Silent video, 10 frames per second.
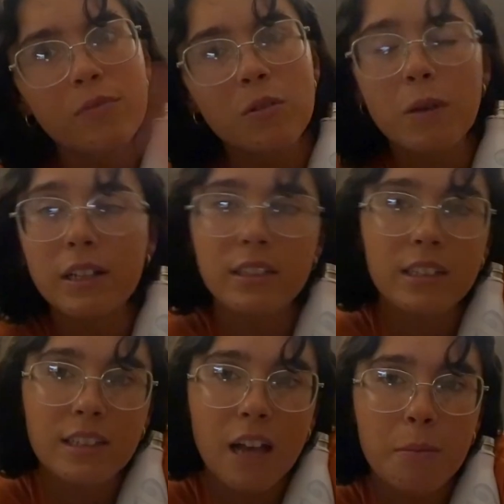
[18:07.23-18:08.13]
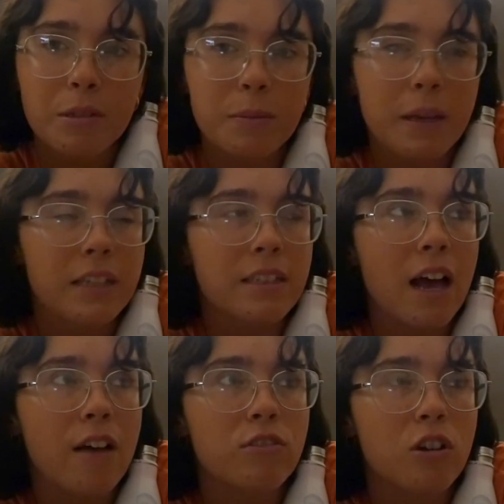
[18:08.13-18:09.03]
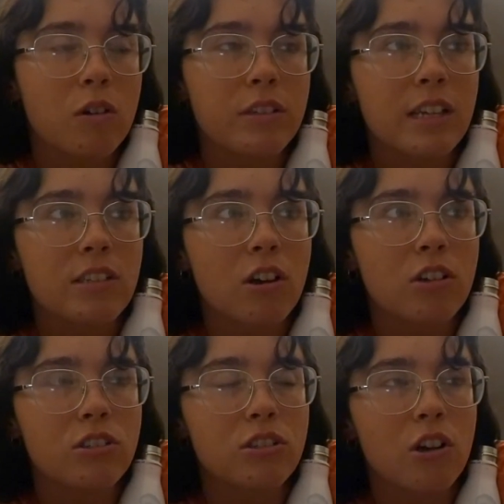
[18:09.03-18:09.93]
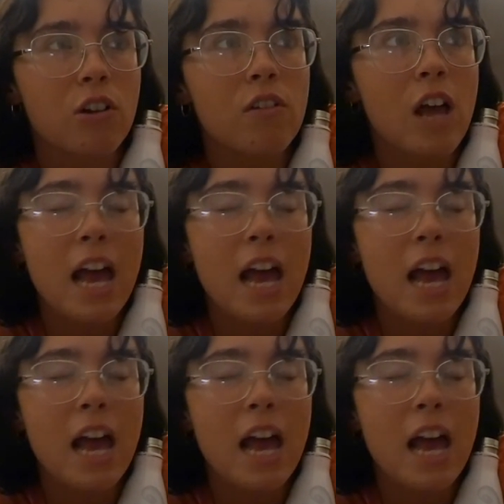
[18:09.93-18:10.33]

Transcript: went to this tapas place that I saw on TikTok and stuff,